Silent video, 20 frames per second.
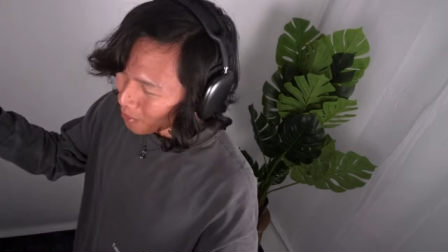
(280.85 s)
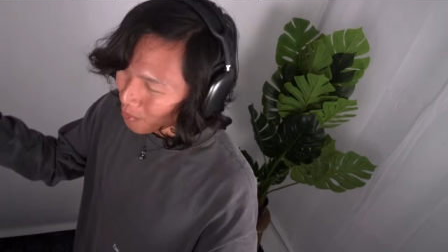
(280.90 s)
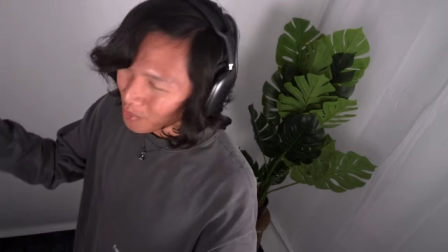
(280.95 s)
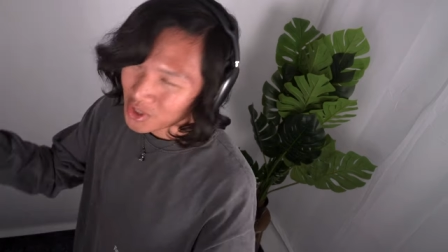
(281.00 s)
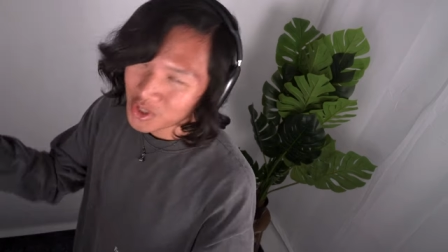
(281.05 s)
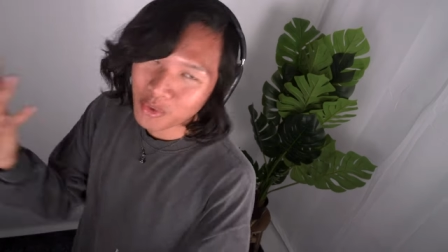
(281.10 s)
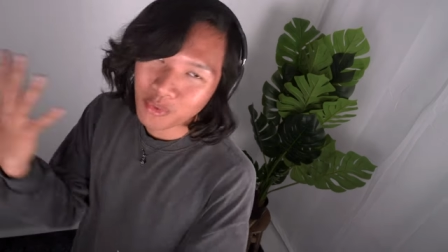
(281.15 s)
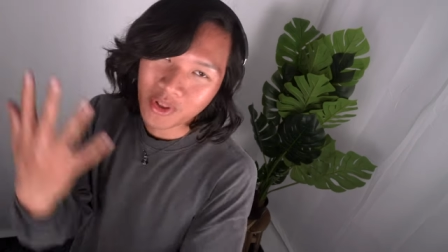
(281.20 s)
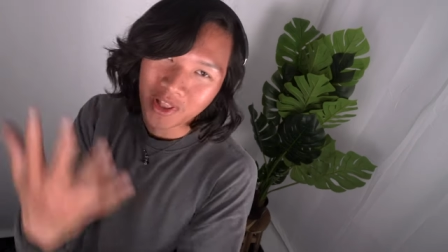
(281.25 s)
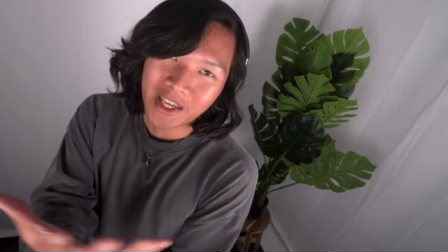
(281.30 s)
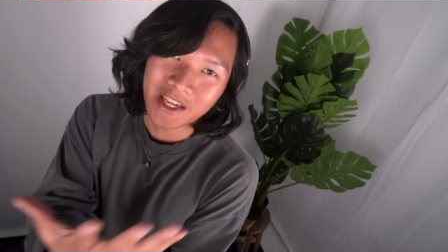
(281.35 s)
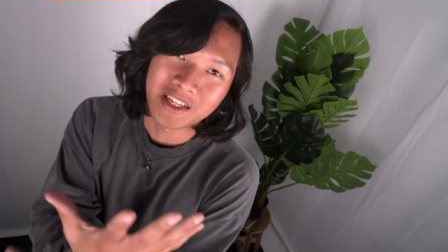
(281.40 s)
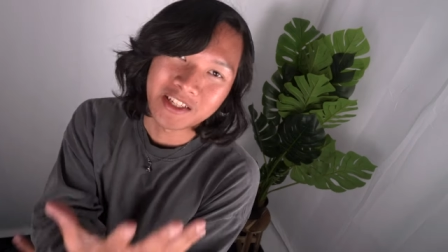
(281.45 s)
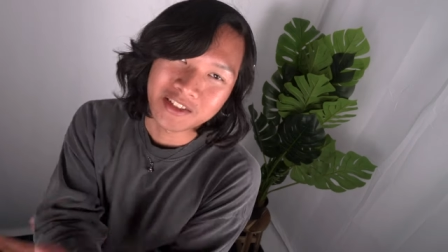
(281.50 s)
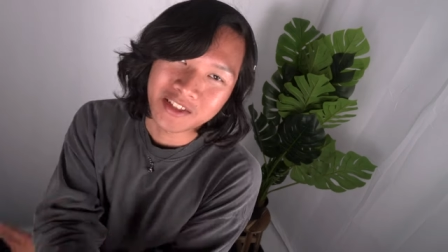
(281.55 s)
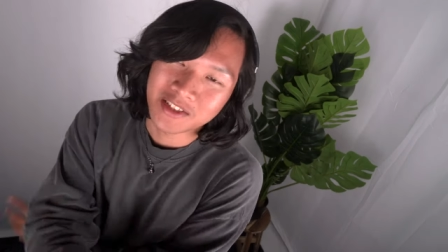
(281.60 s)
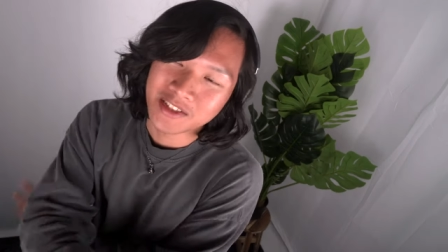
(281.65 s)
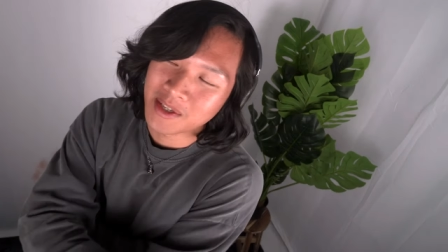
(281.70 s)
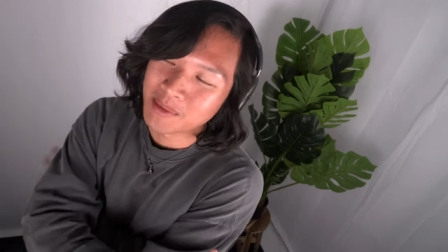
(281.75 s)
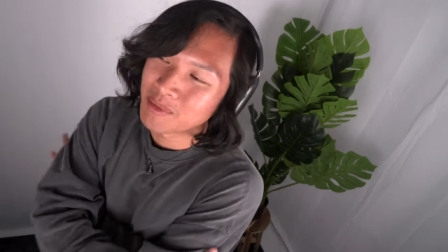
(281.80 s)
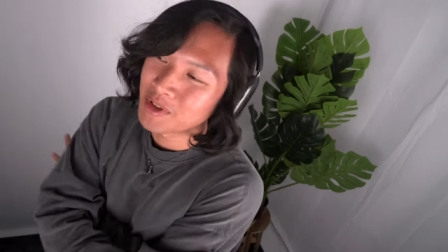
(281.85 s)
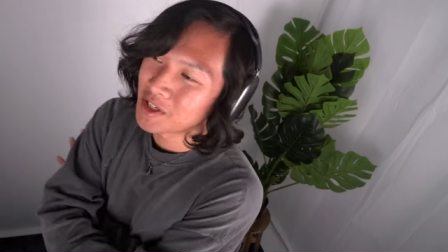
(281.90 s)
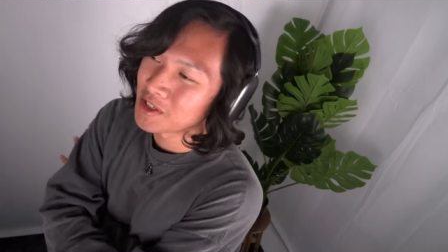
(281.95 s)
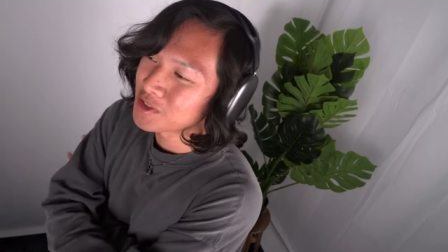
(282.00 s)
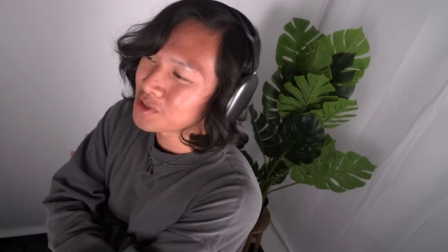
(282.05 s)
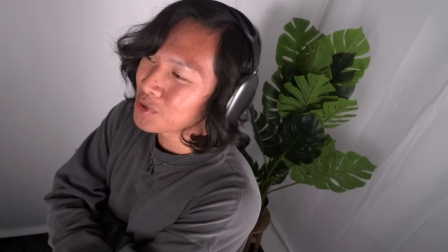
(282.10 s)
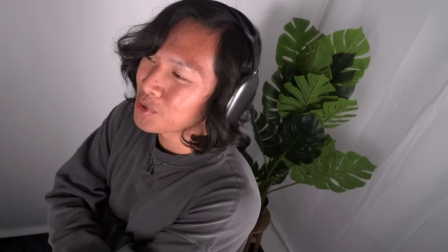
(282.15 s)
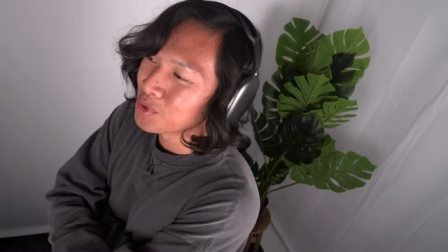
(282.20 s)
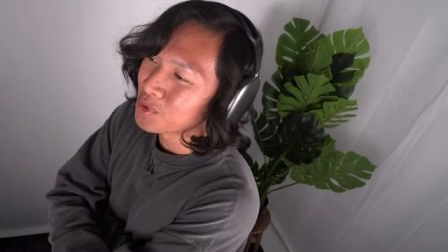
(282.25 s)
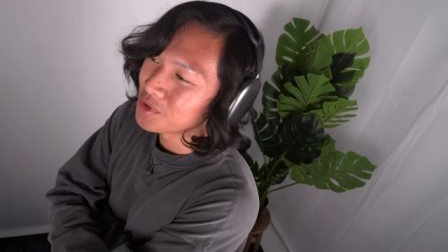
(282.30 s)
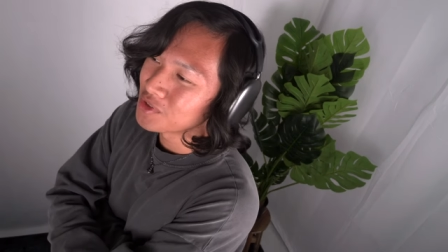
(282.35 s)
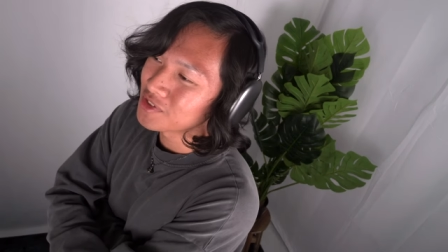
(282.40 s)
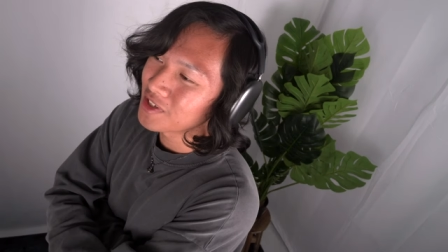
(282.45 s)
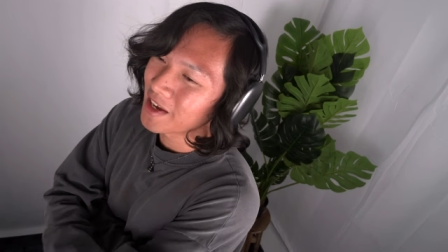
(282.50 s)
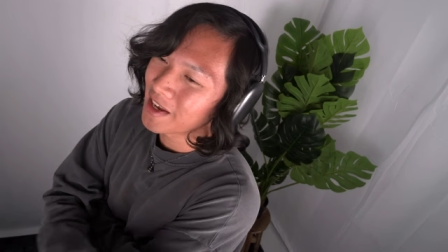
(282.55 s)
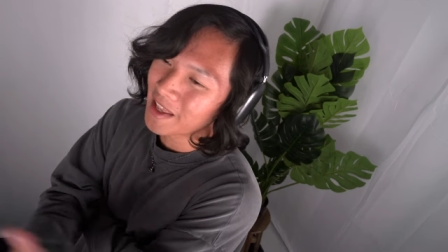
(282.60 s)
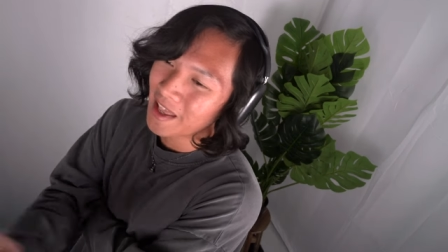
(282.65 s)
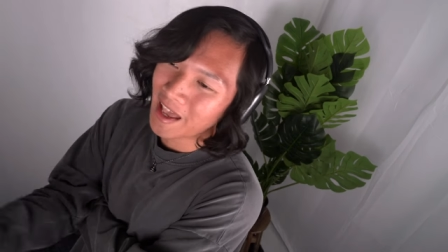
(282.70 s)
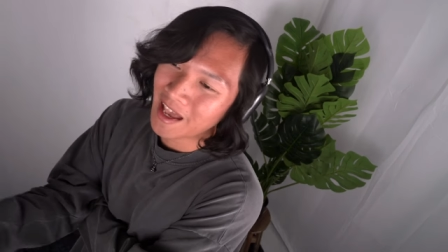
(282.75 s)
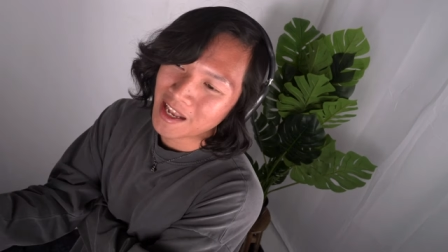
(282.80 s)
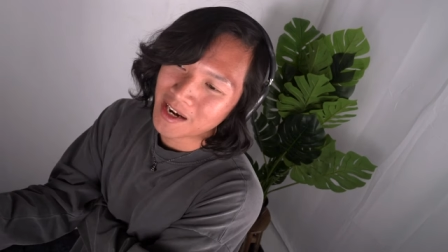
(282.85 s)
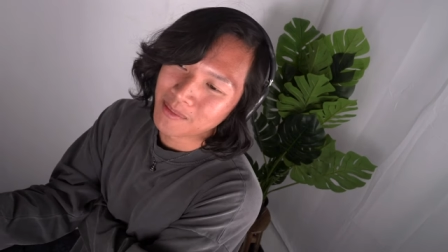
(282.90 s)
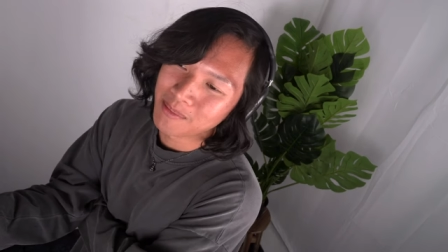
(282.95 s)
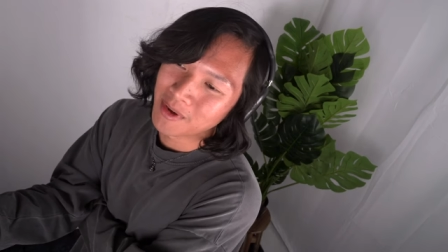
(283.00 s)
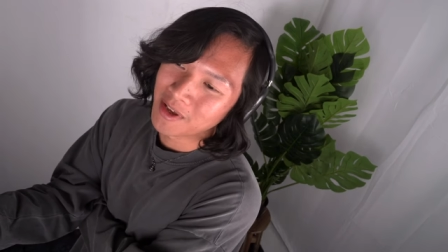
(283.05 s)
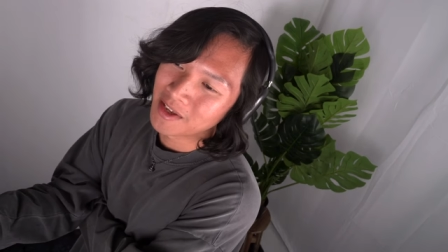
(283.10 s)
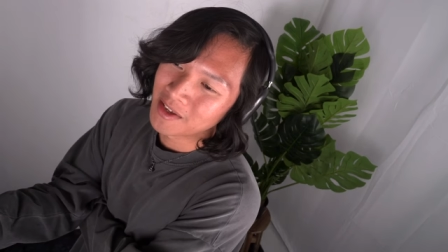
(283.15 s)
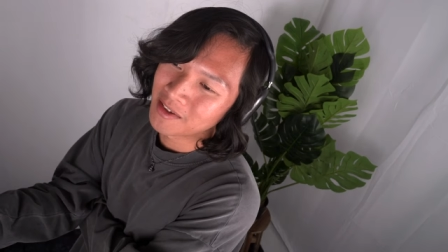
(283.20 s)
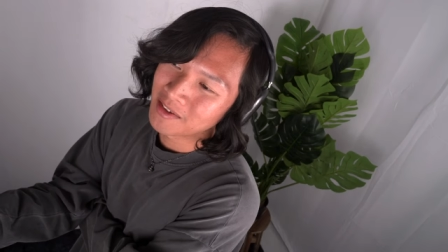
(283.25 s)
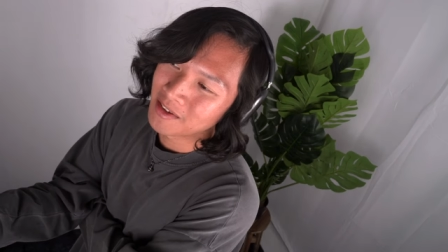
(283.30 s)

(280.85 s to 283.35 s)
when you relate it to something as cool as like anime